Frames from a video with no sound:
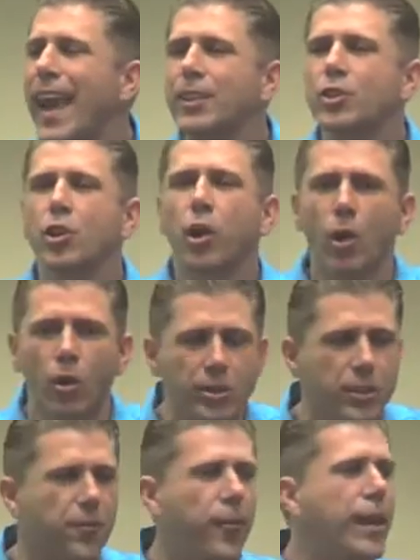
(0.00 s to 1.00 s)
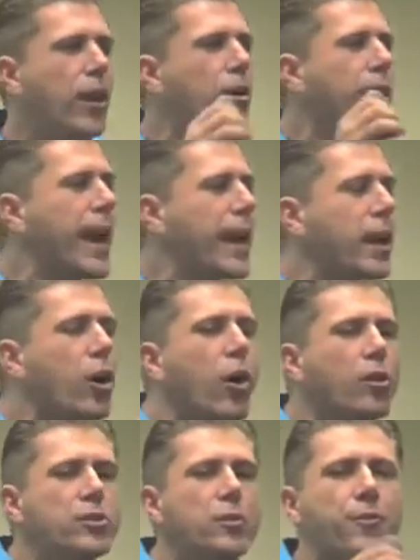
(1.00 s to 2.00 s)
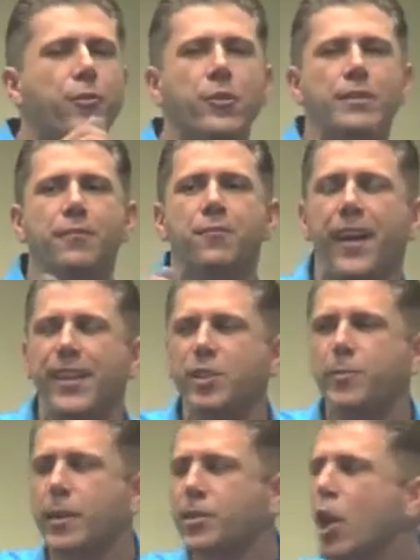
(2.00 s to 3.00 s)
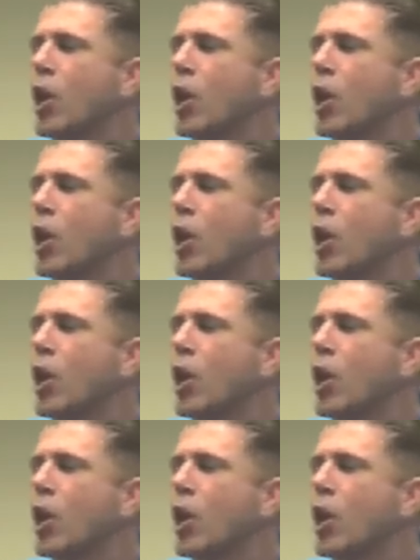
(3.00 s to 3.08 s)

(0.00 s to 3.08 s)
exclusively organic, wholesome fruits and vegetables,